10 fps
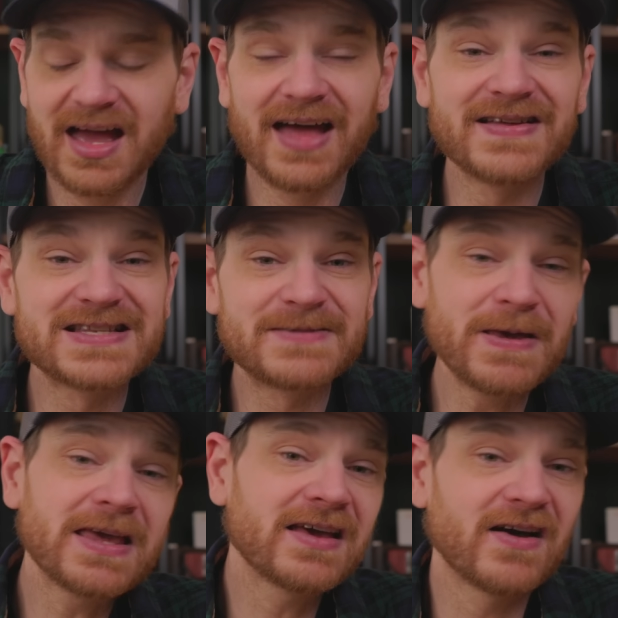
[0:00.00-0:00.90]
And then
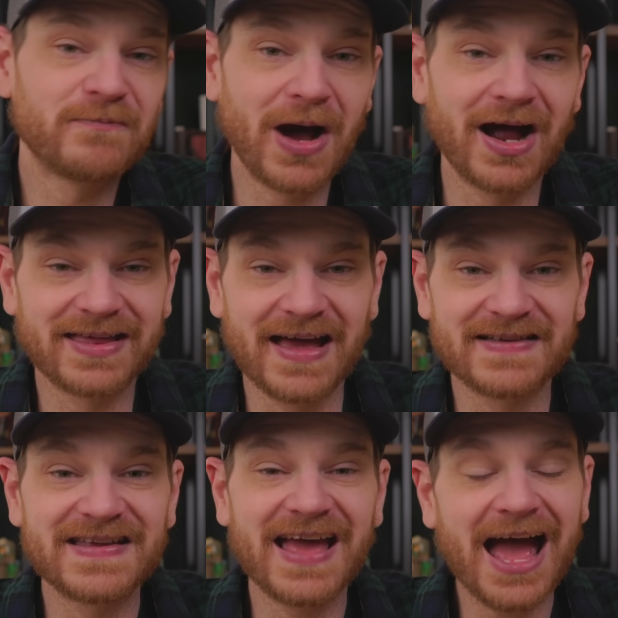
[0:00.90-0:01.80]
speaking of
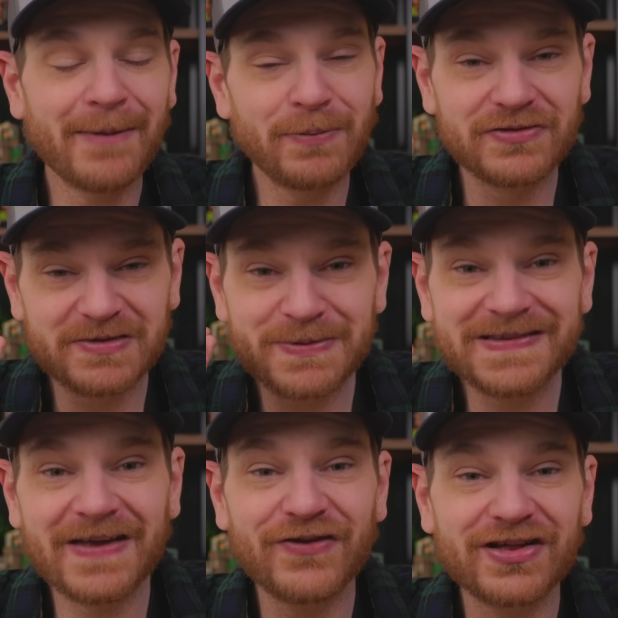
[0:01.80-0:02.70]
podcasting, Apple
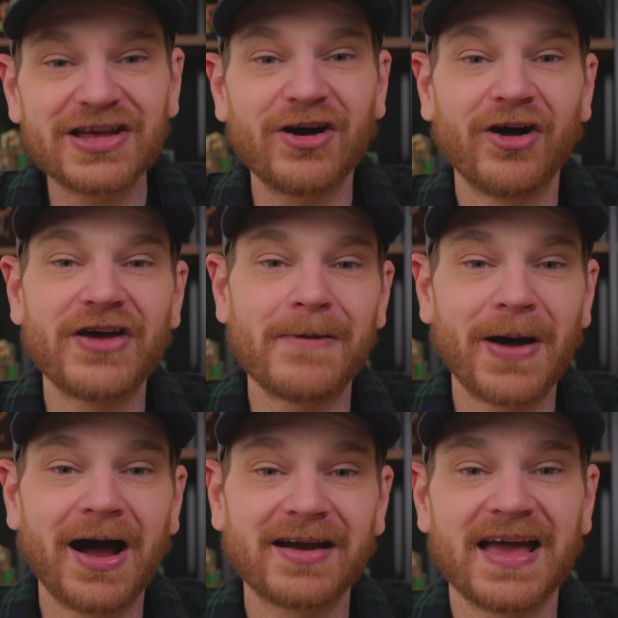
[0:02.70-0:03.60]
specifically called out
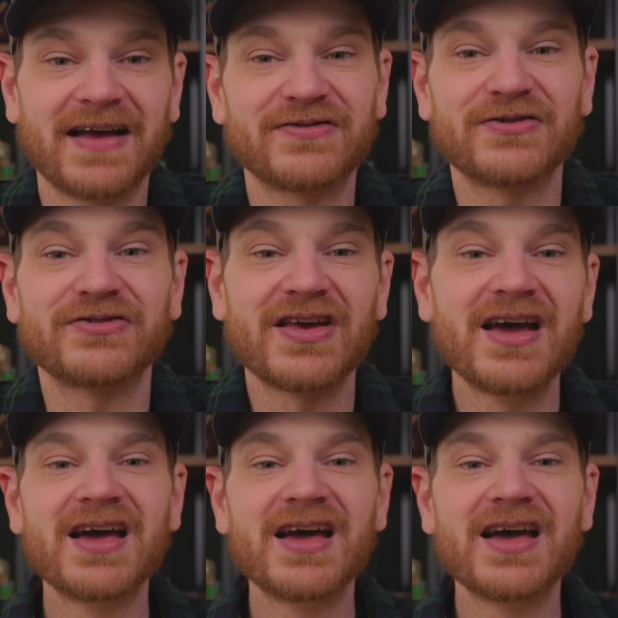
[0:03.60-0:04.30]
podcasters.